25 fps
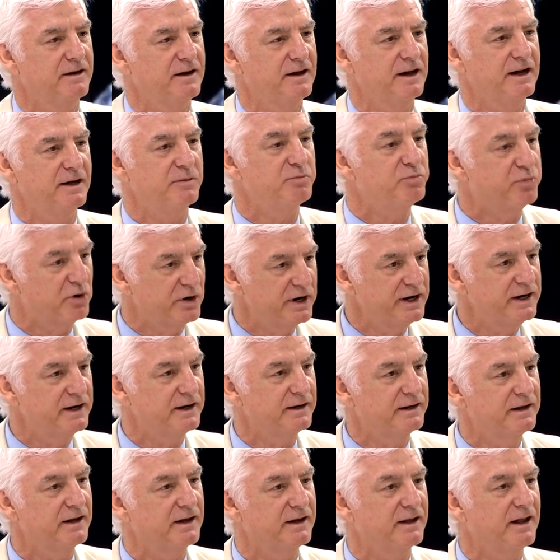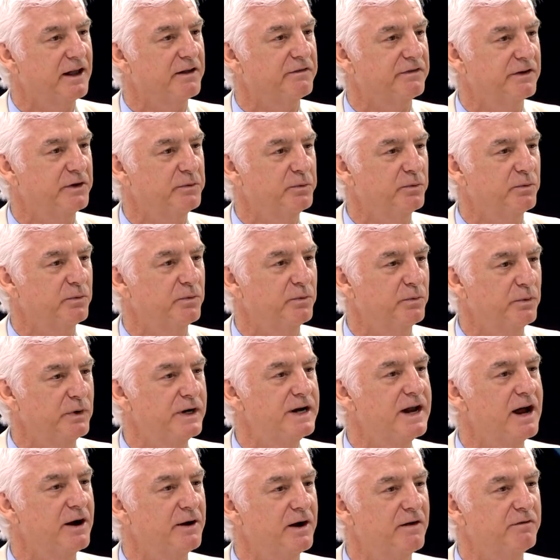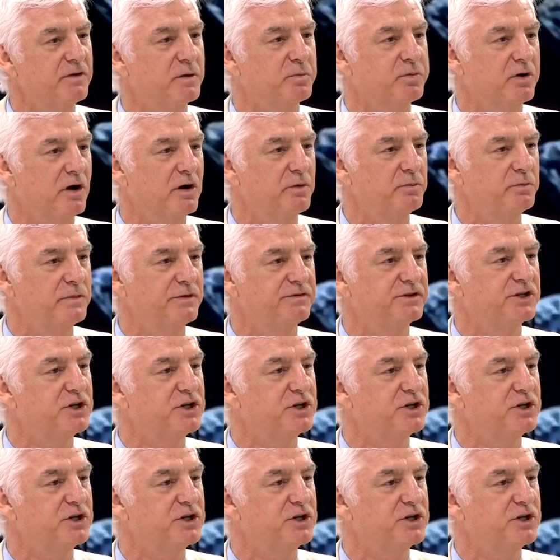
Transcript: and breeding the elephant, we now have the problem of